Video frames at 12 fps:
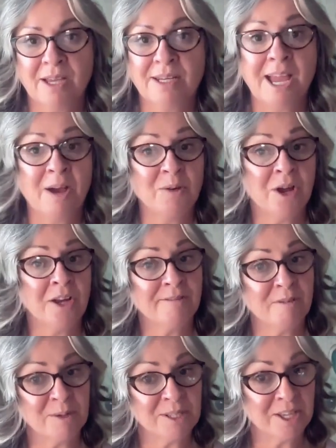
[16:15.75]
Now, not
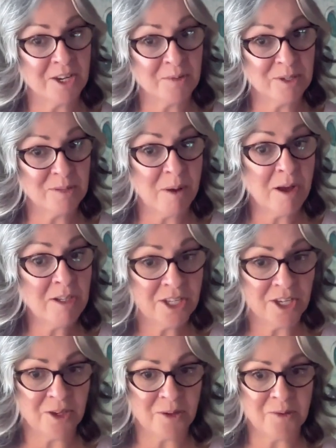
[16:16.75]
everyone's going to respond
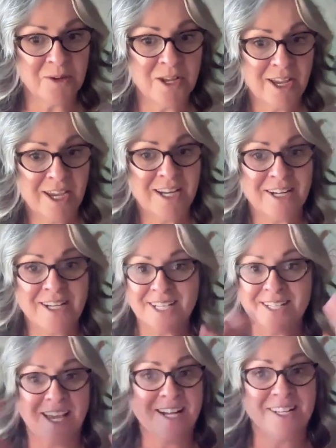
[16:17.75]
to you in an
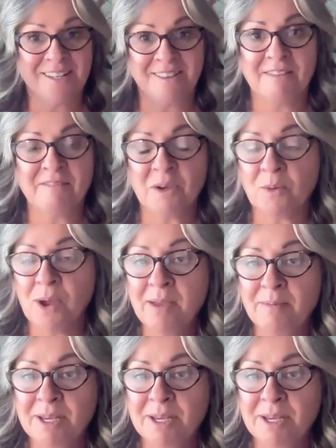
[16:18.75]
excited and loving way,